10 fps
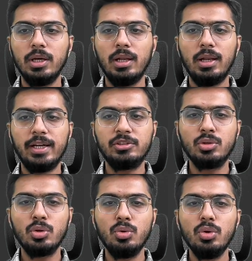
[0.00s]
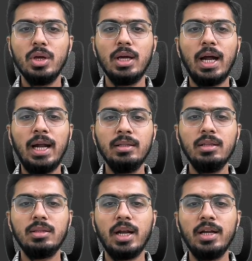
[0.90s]
lead screw and the
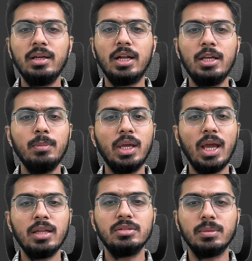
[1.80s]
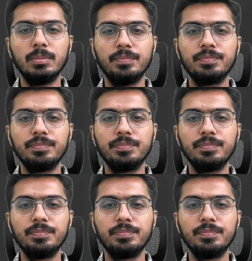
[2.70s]
thread cutting mechanism.